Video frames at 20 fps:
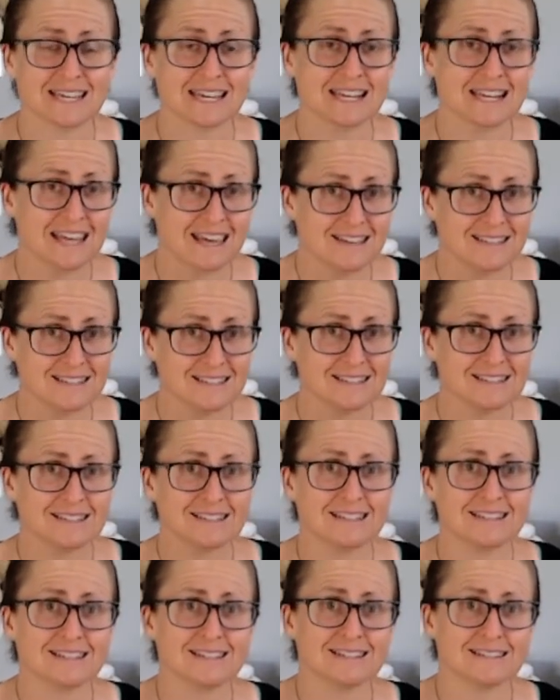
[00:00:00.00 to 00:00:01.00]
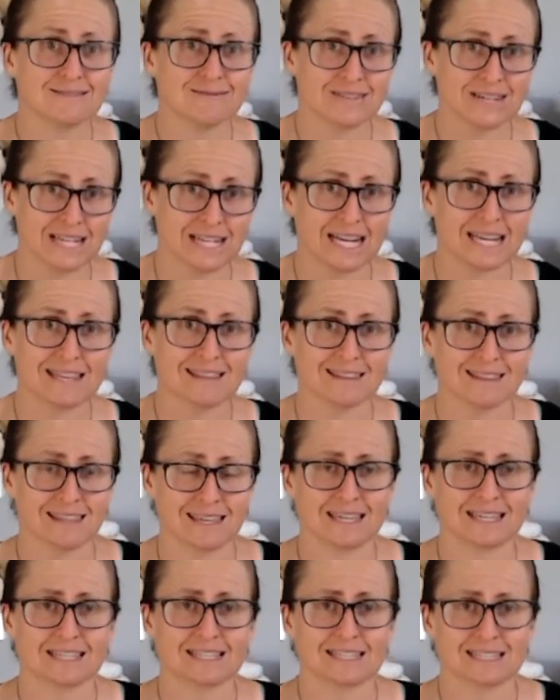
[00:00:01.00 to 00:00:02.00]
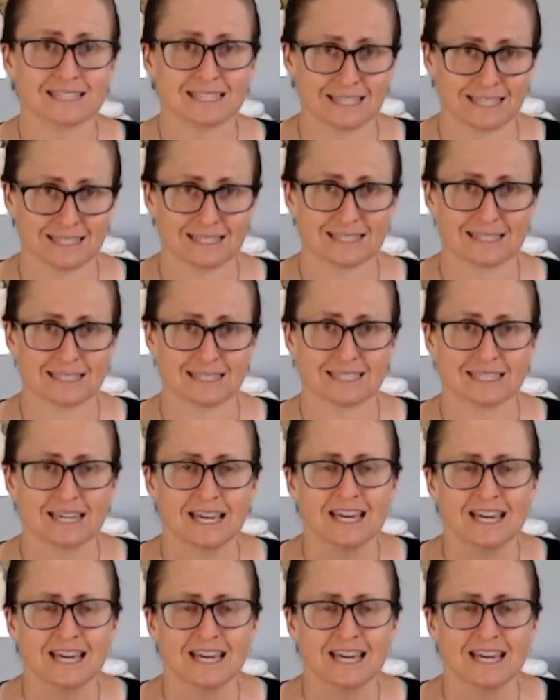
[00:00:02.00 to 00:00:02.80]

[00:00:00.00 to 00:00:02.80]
In essence, it is a really thickened custard.